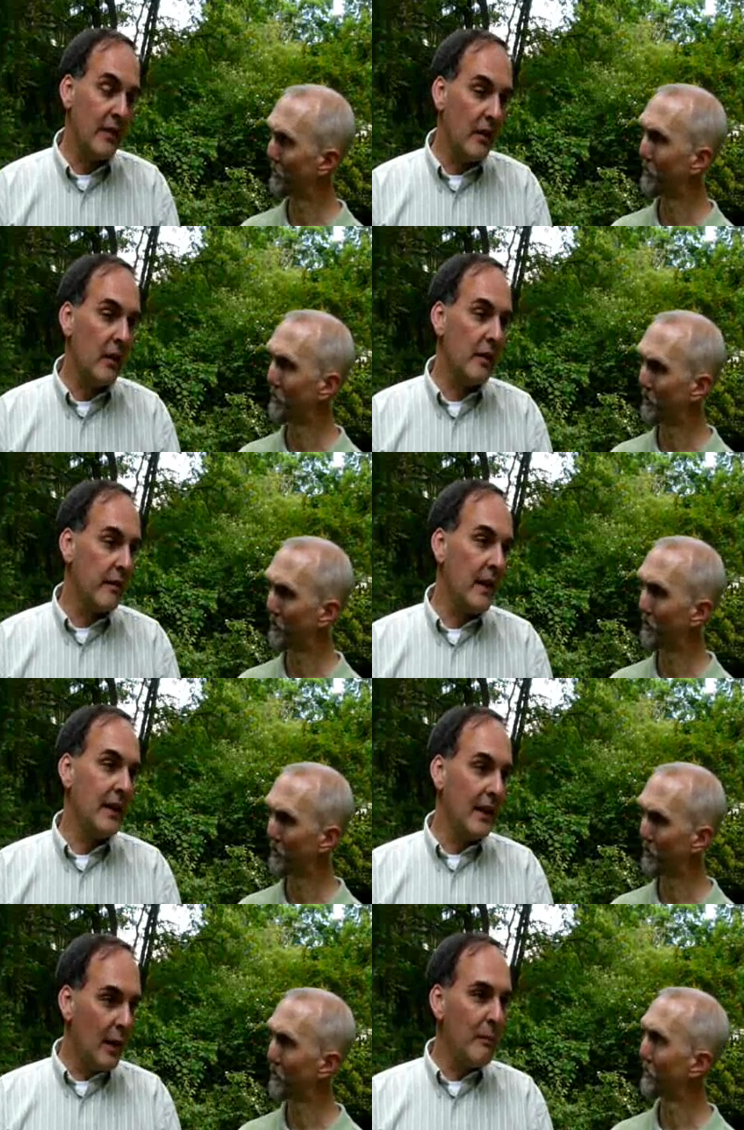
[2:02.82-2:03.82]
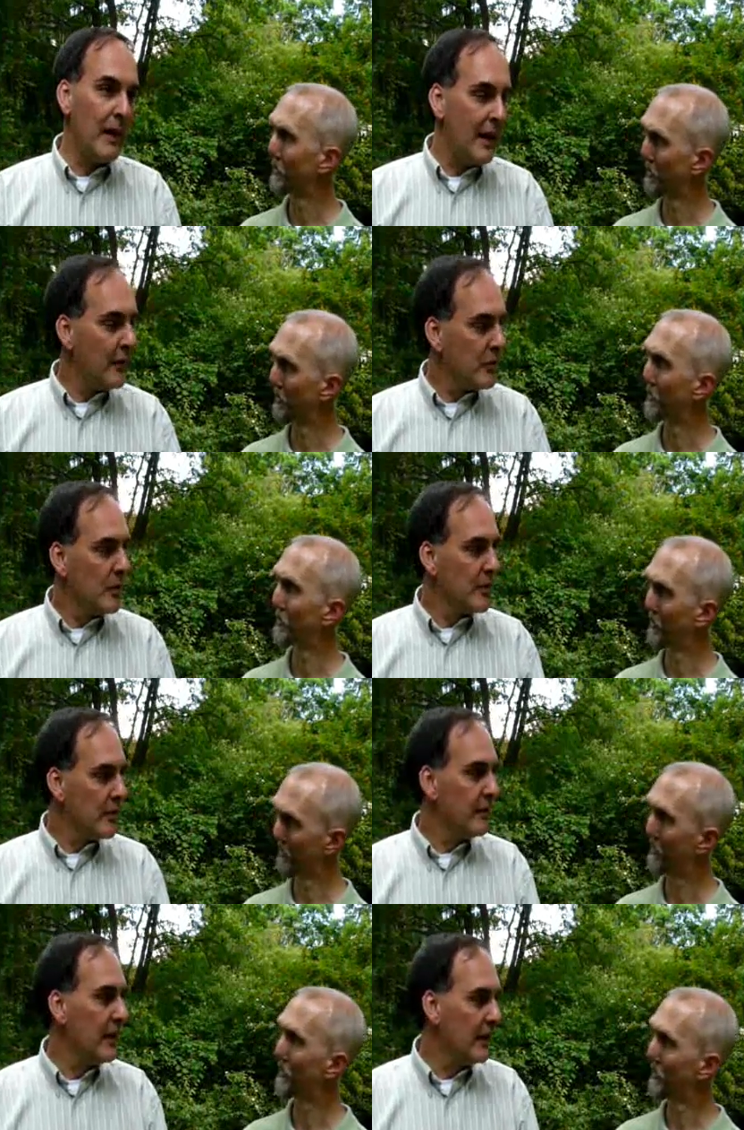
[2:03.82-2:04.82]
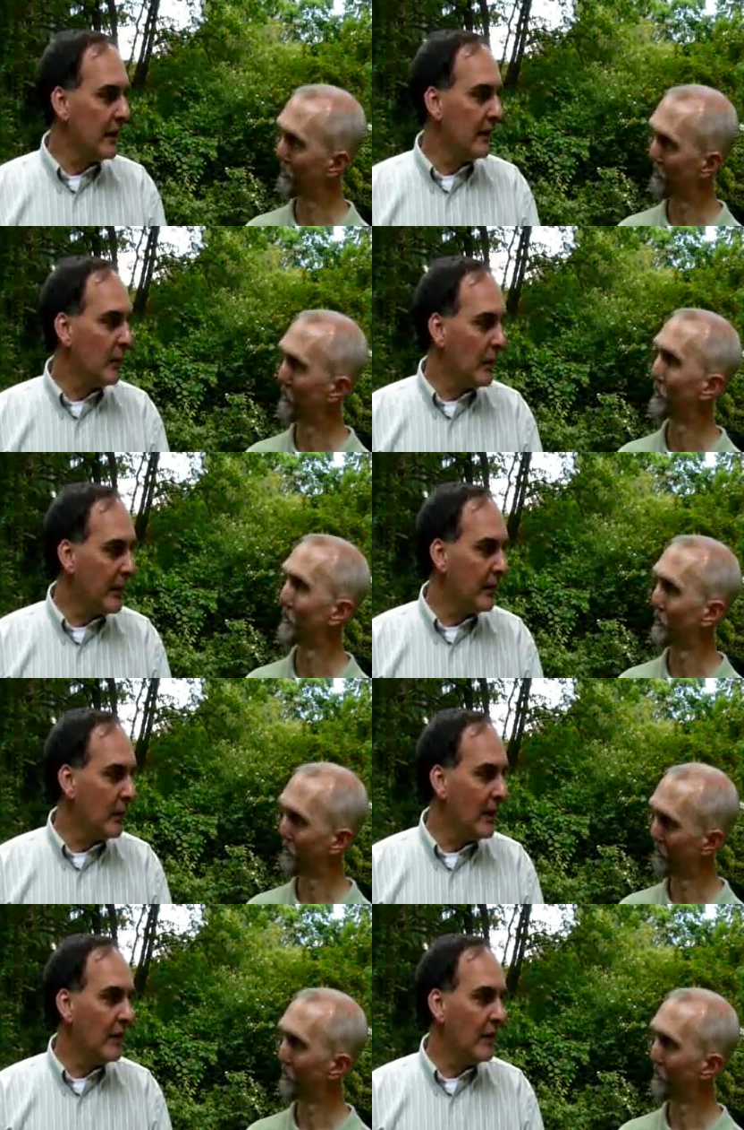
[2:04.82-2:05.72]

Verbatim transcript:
Speaker 1: very hard to find an unbiased source of funding where we could go